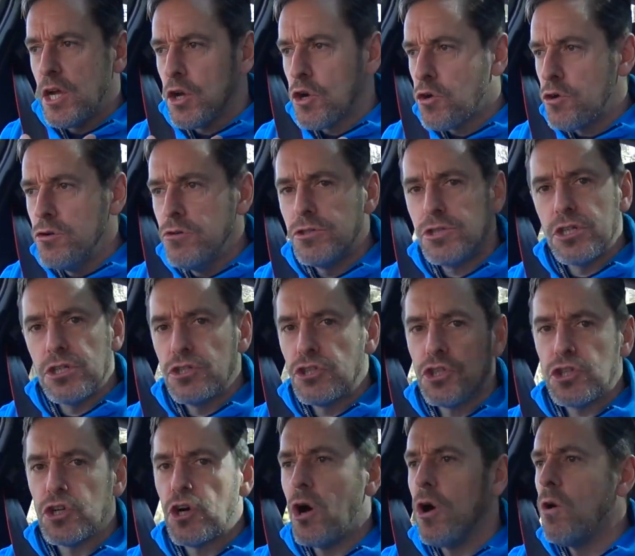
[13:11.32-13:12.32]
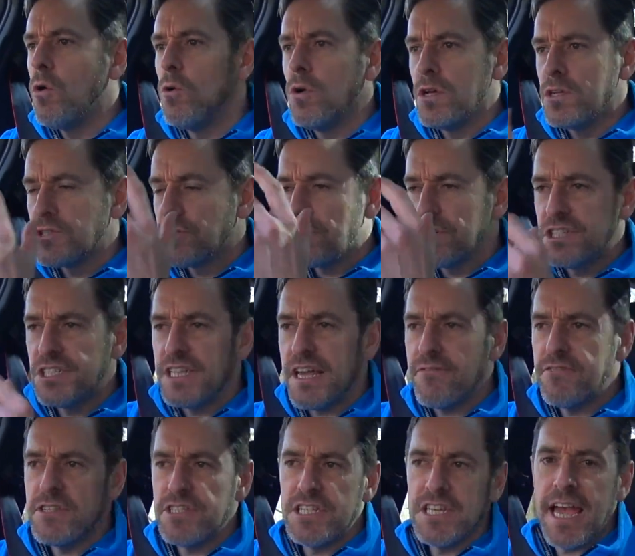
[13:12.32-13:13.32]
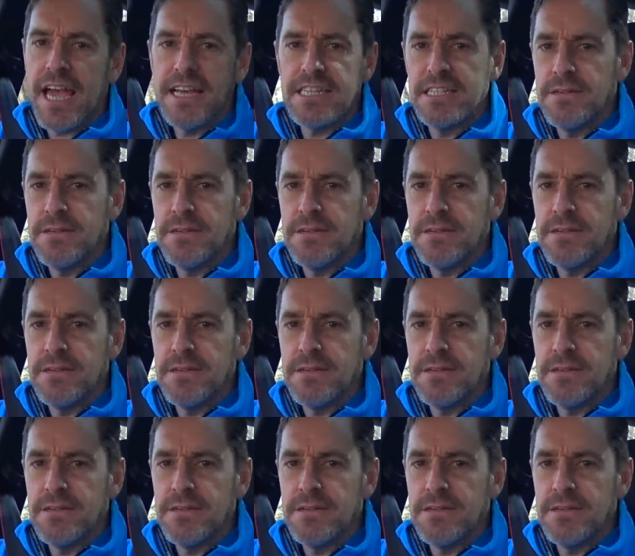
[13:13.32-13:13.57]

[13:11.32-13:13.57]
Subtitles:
cruise control at sort of 70